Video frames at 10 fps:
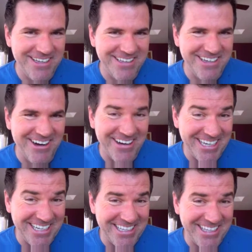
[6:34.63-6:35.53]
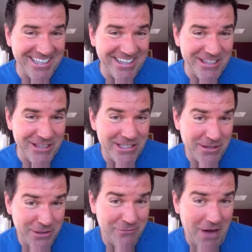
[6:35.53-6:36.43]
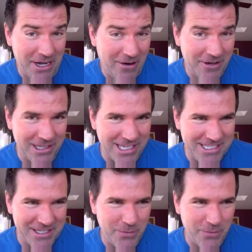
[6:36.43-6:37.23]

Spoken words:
do you find it hard to listen